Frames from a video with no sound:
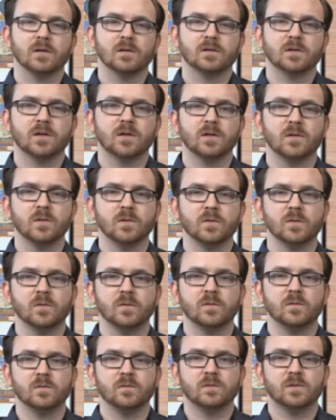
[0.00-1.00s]

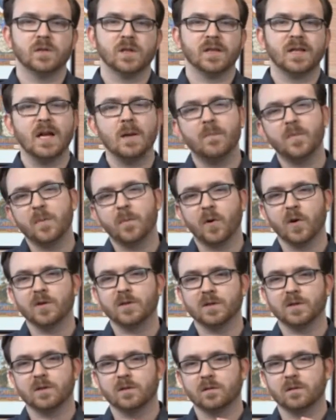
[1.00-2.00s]
to keep the
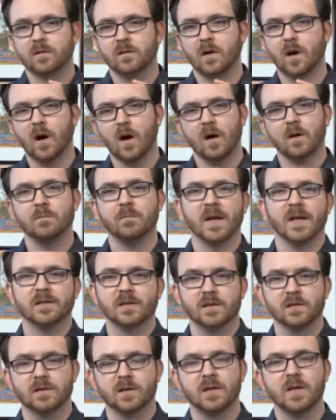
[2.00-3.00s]
person on
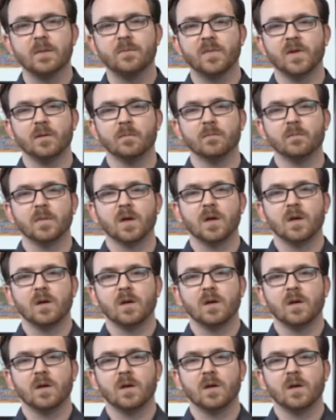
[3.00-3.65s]
message, to keep them